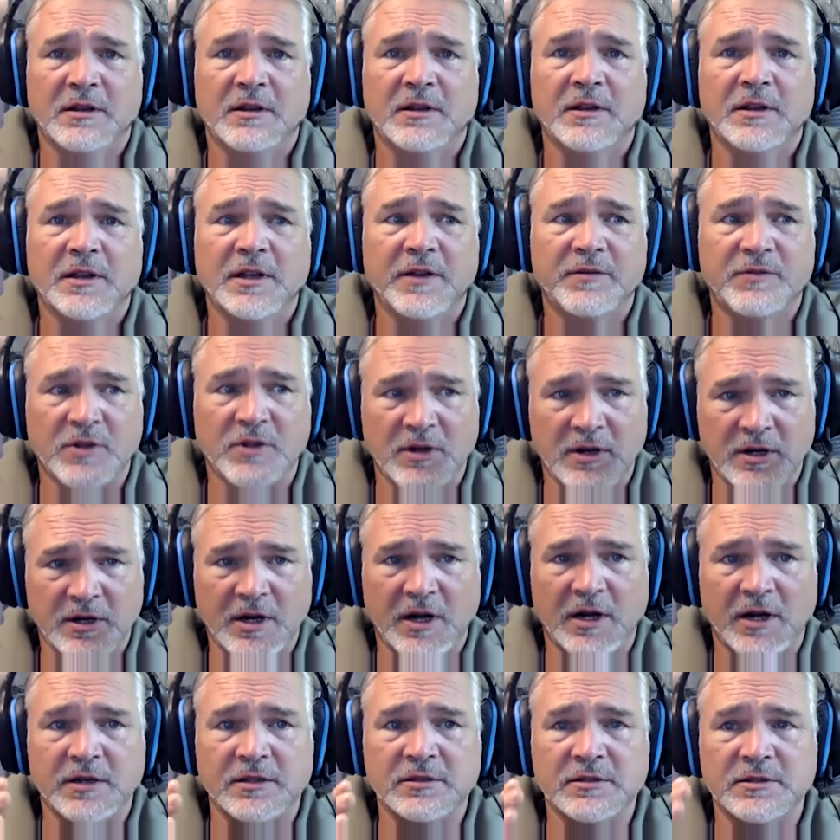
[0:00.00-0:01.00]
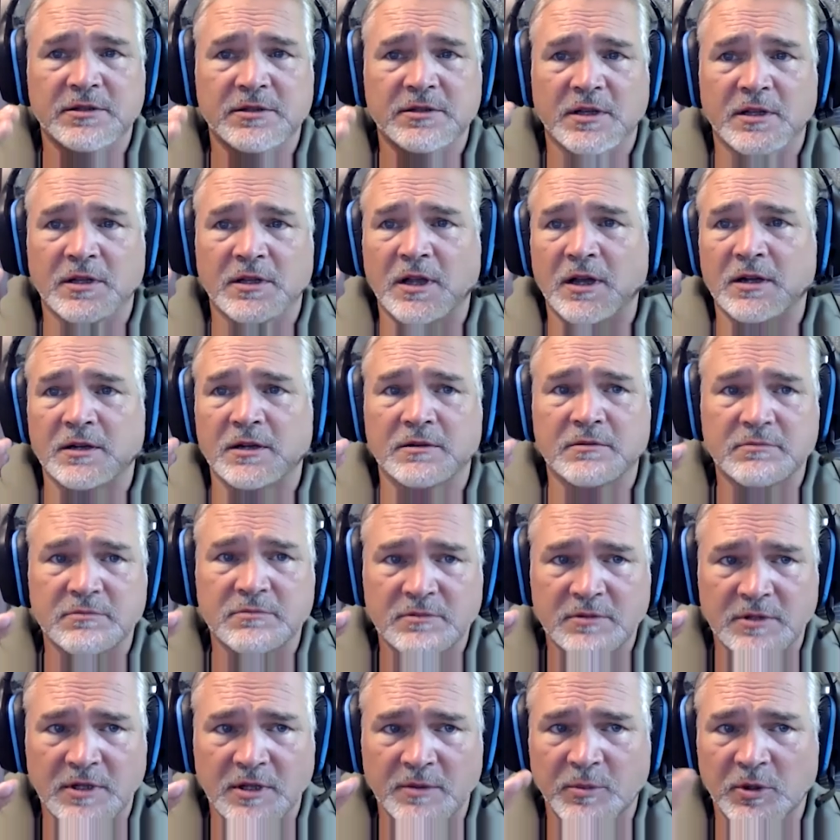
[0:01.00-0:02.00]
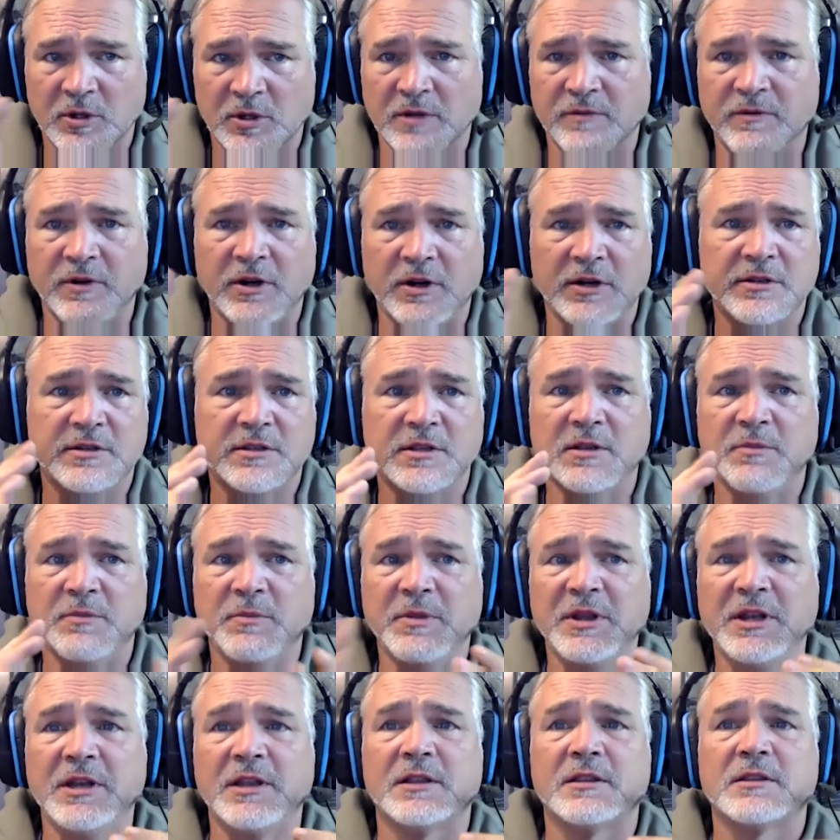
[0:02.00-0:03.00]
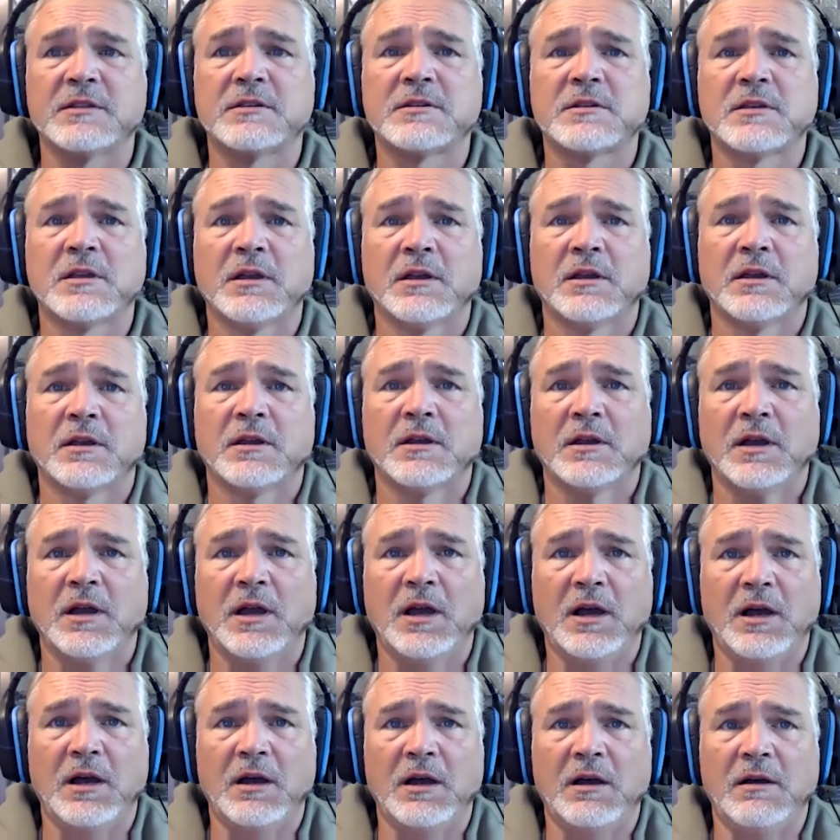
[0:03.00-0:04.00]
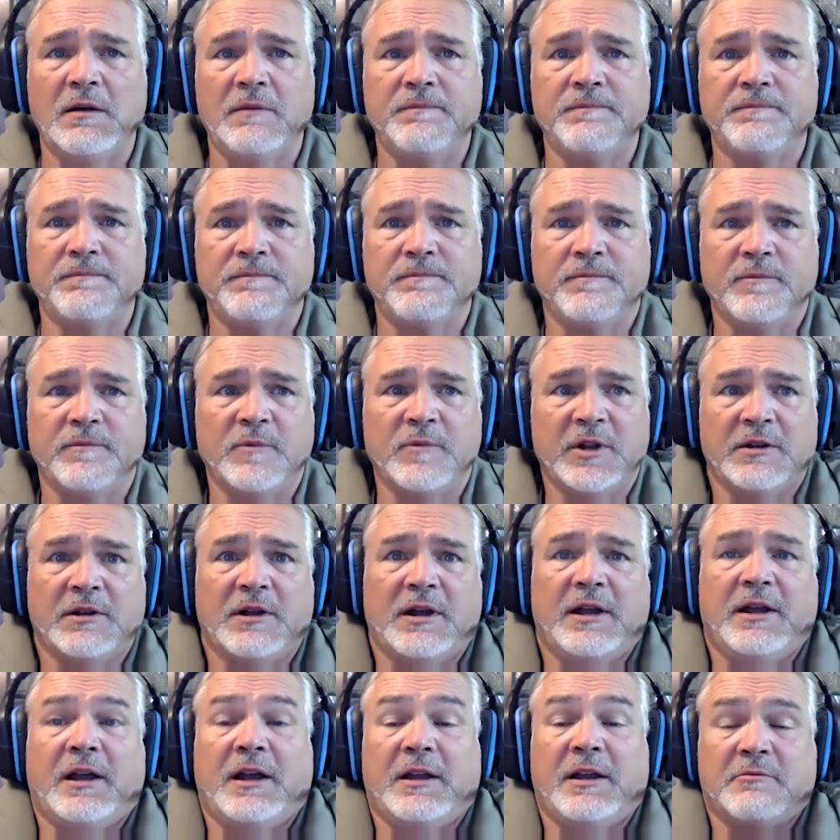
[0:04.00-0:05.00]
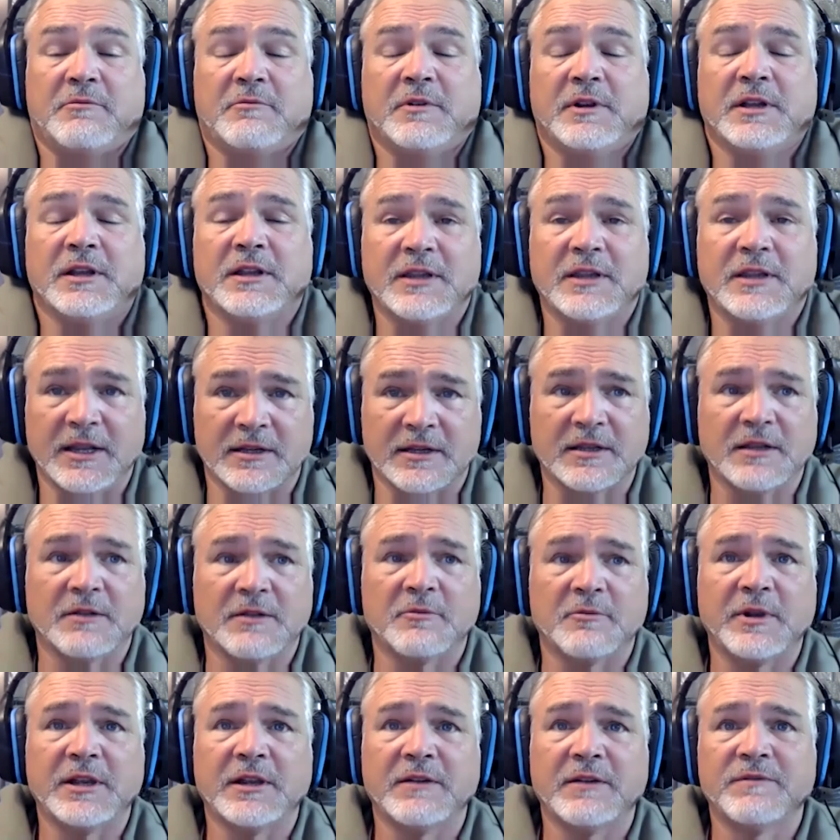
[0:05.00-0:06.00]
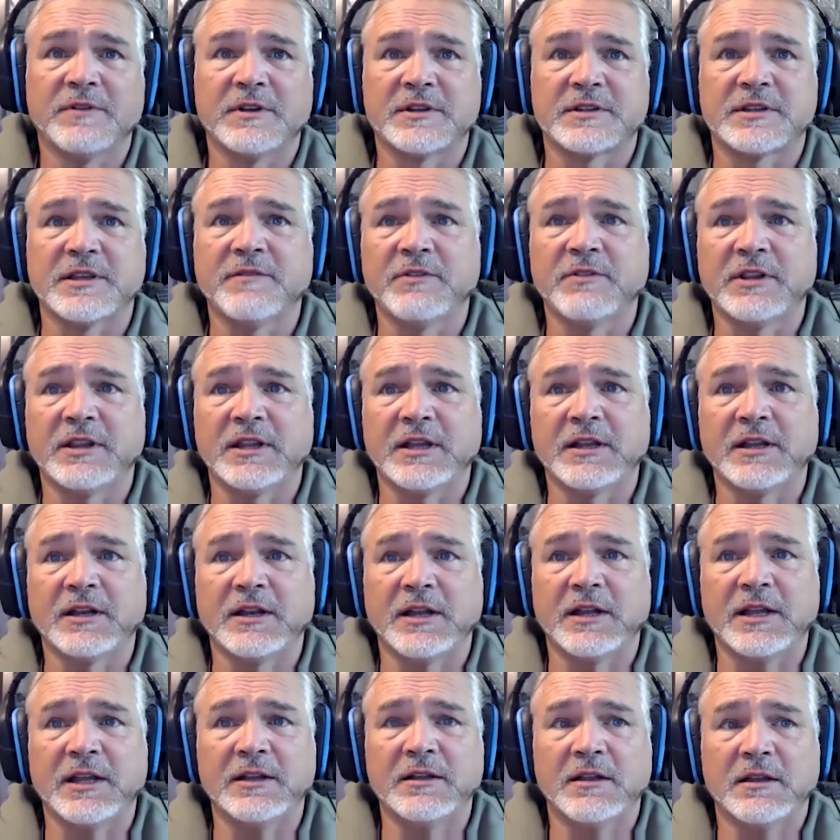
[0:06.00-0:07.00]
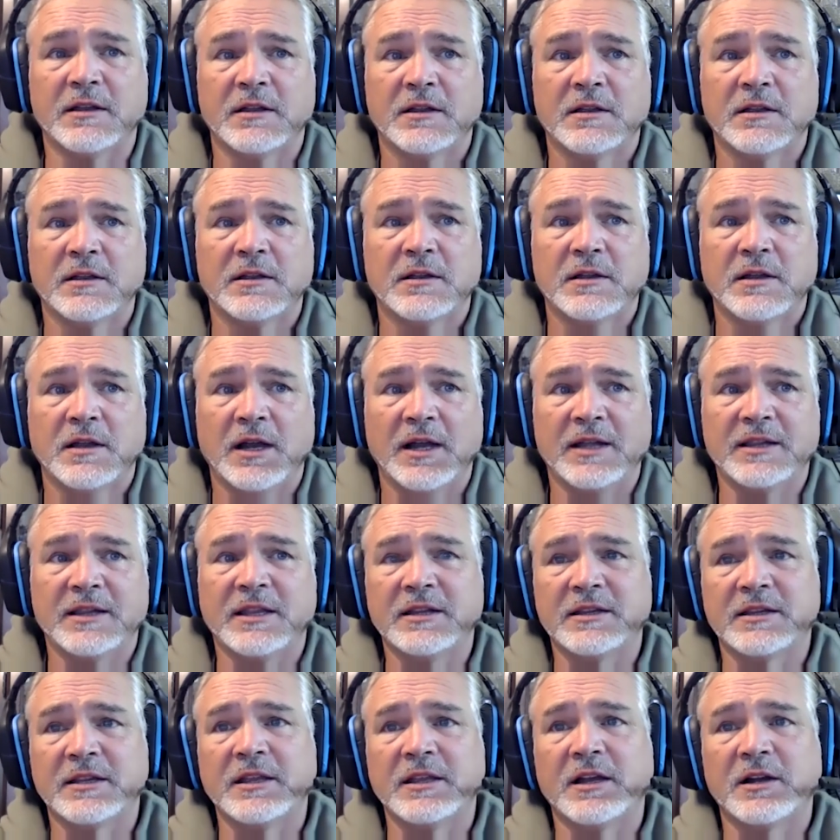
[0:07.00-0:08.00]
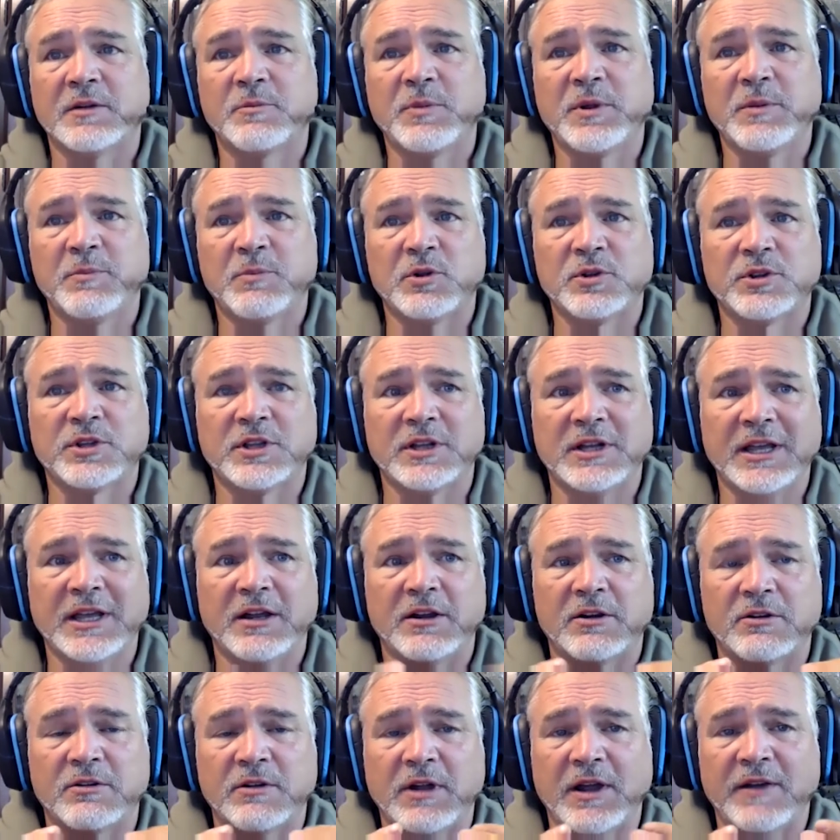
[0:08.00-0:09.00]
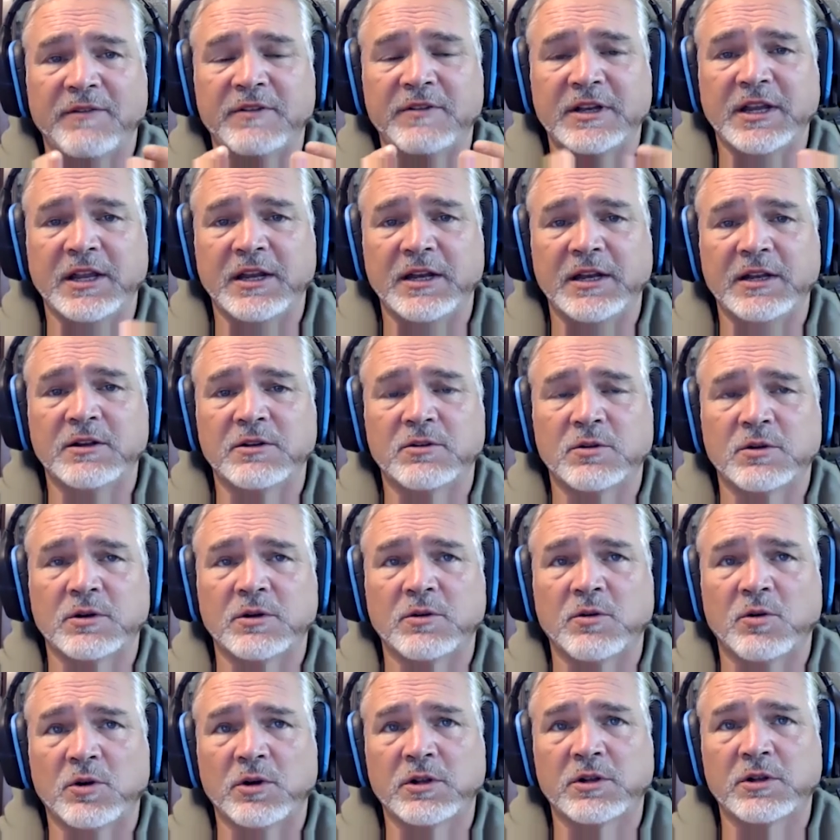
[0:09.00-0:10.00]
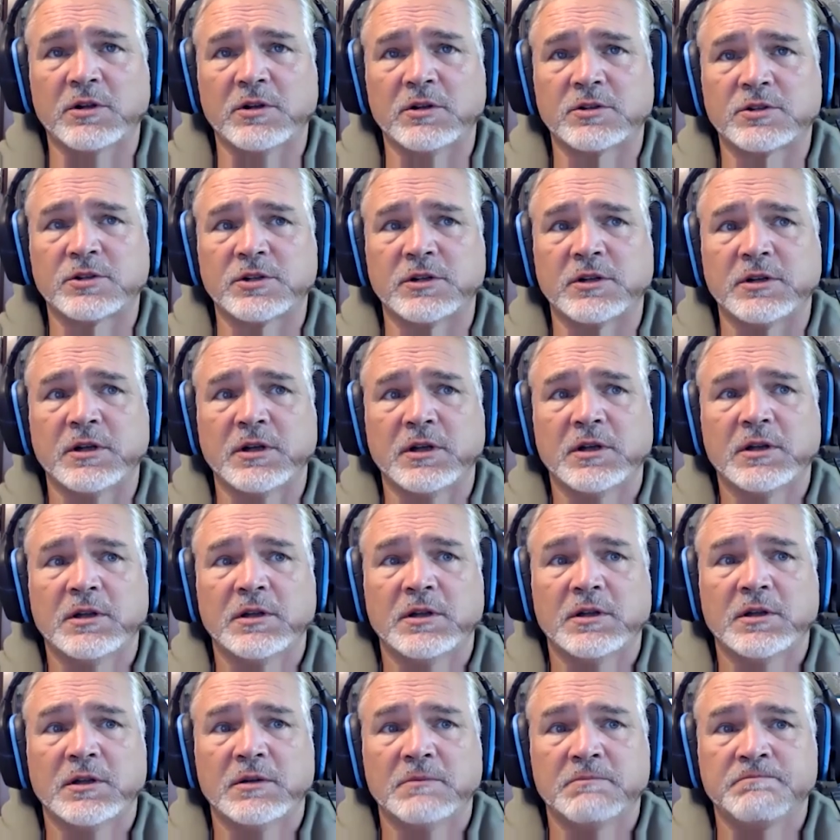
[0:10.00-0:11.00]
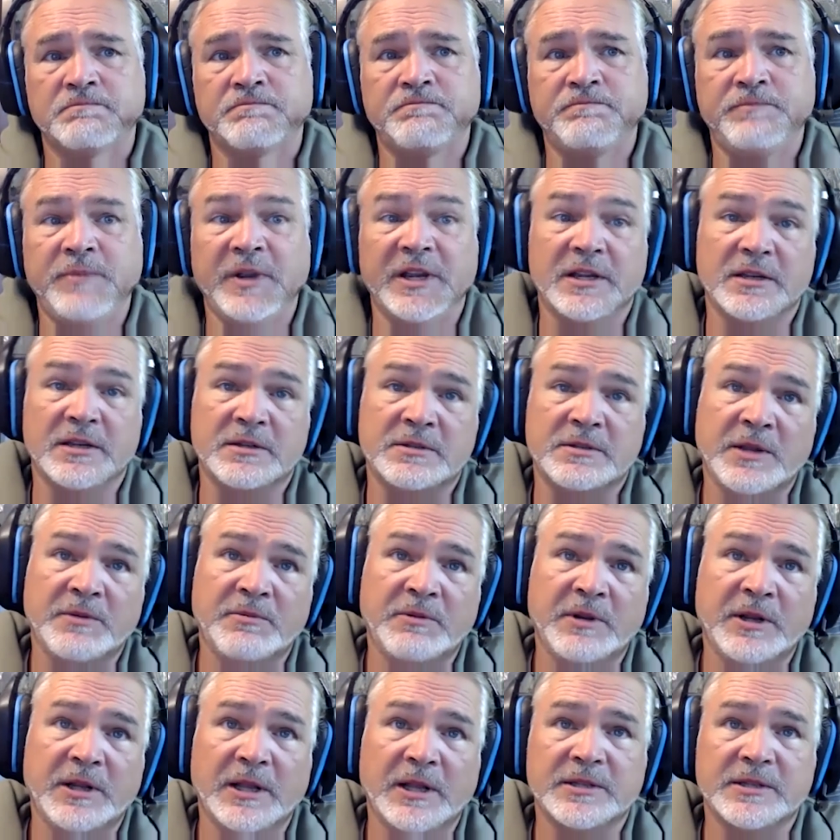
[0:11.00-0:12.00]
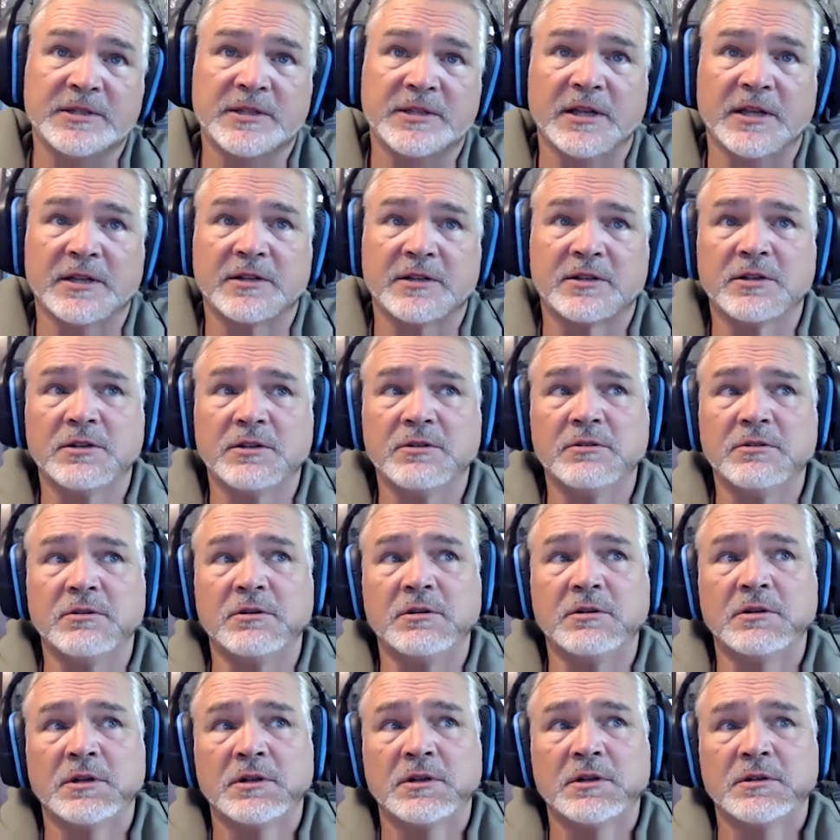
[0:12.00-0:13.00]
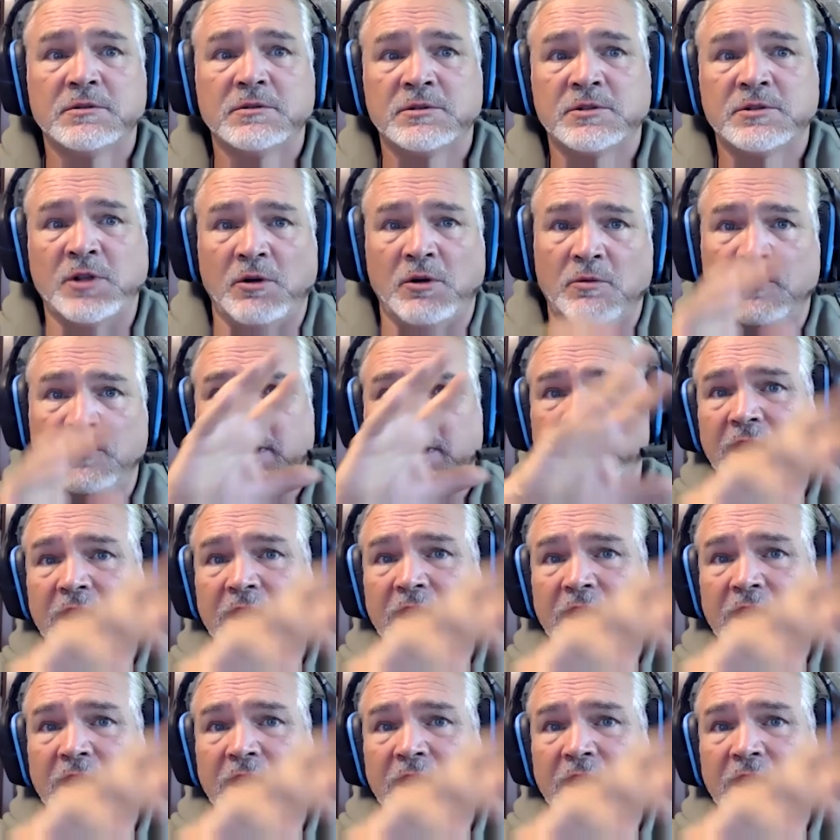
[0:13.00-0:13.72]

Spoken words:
if there are gardens along the boulevards and the medians. I really think that we can fix everything. And I think the young people today are gravitating toward horticulture because they realize that too. So again, more